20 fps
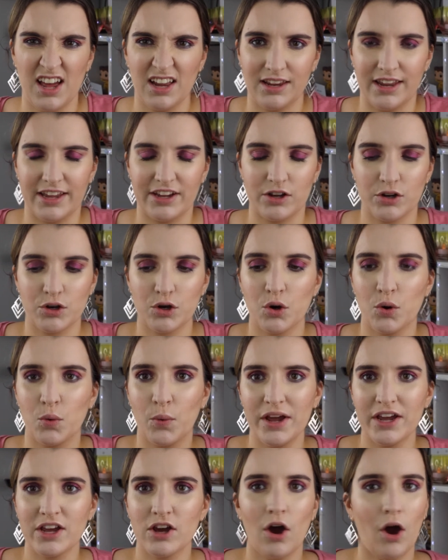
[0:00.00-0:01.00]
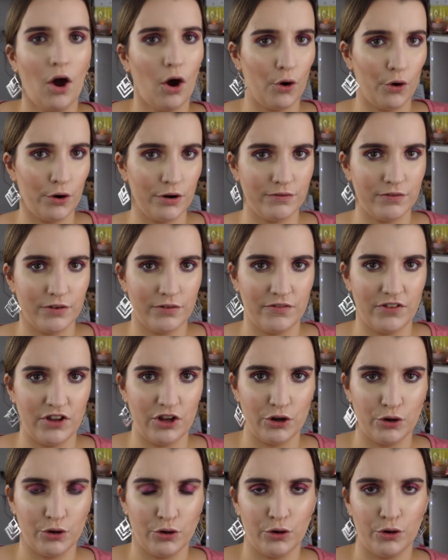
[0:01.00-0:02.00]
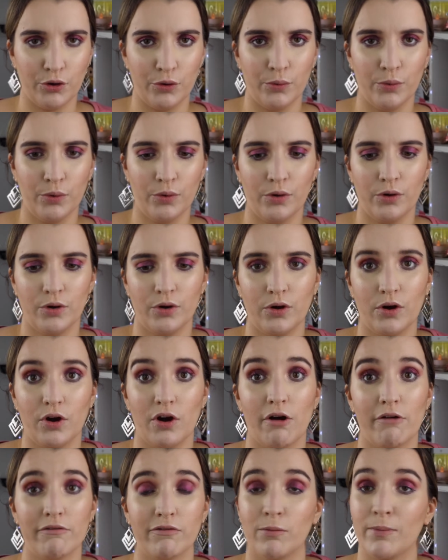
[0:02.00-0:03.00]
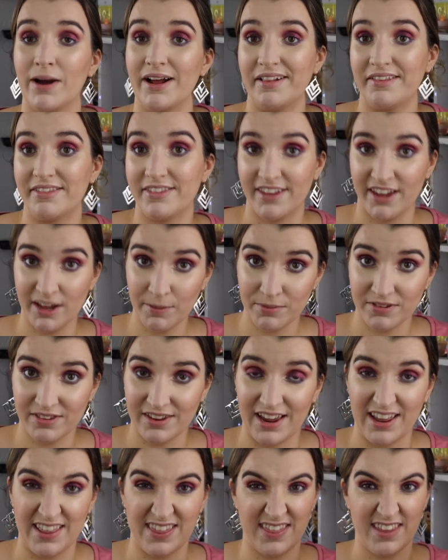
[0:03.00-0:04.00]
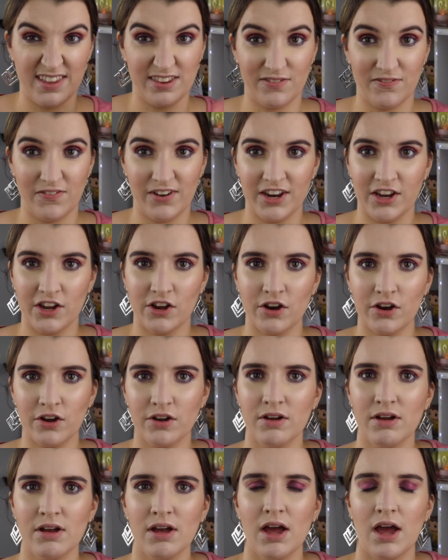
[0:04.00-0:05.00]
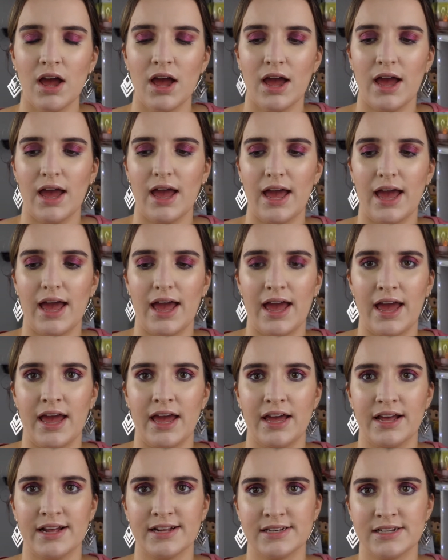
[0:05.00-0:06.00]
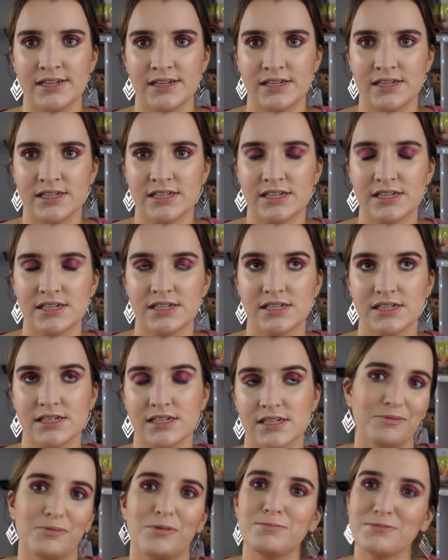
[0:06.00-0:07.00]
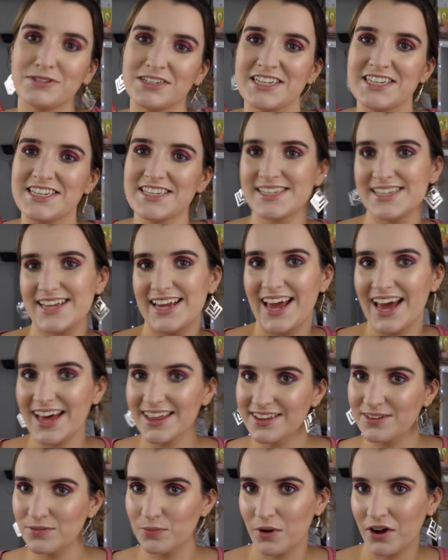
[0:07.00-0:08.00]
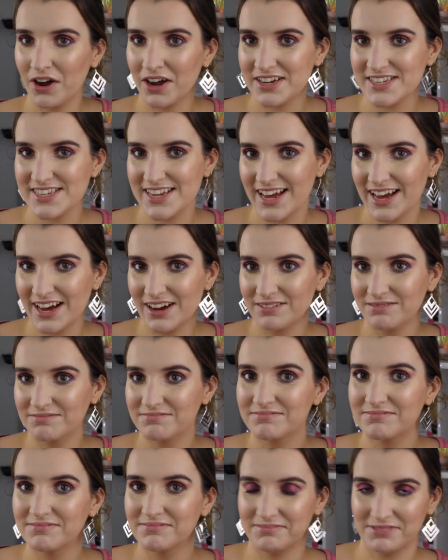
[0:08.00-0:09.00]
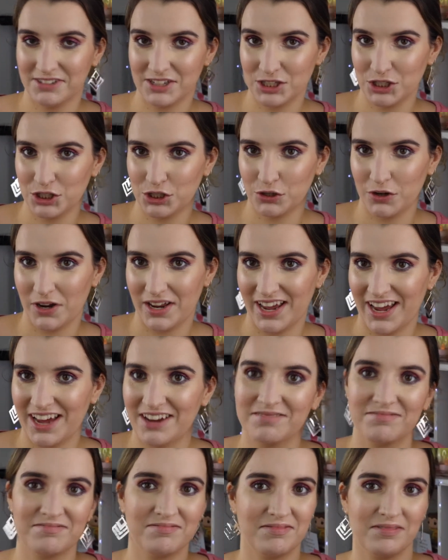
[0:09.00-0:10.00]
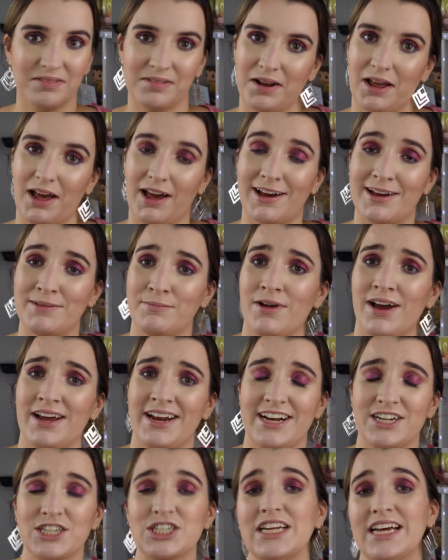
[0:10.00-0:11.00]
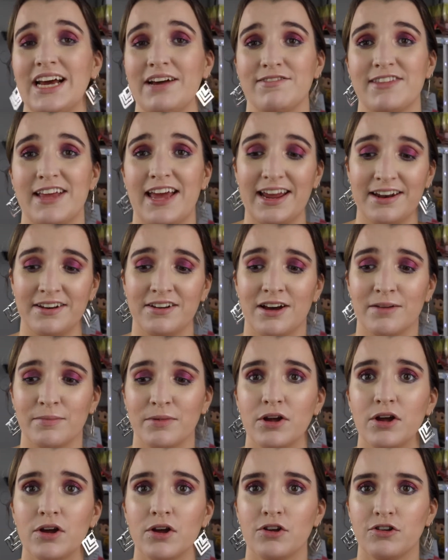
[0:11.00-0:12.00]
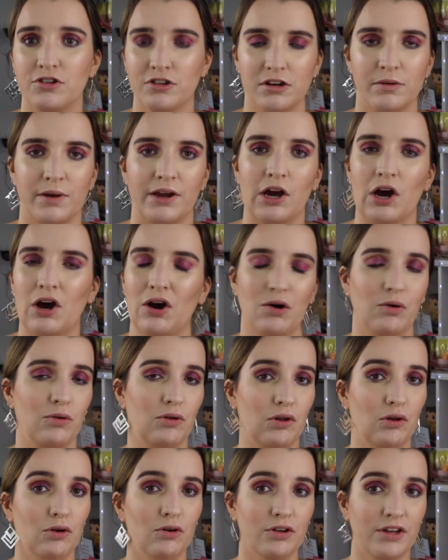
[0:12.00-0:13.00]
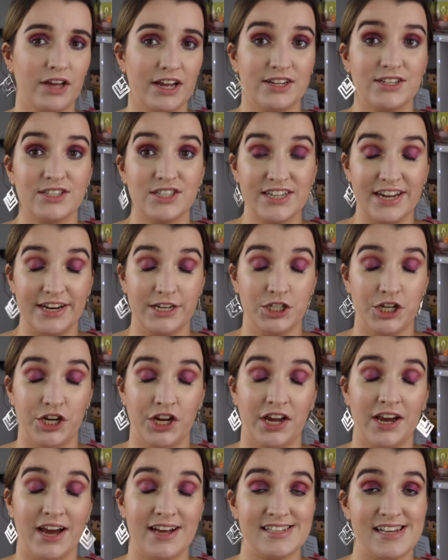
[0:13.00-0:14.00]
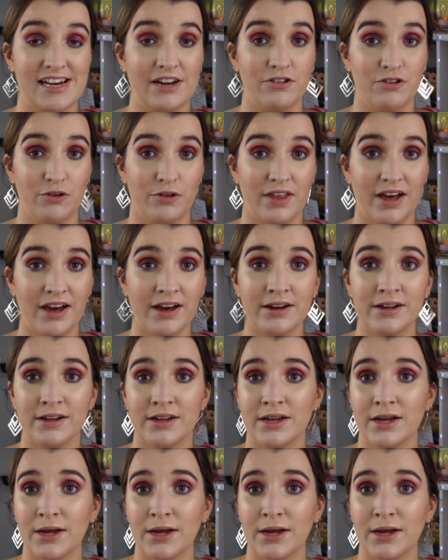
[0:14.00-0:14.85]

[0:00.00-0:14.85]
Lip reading: like a quick overview of all my tips in this video, and I'm gonna see how this works out. I'm not sure yet. I might actually have to end up doing a whole look and teaching you guys how to do that.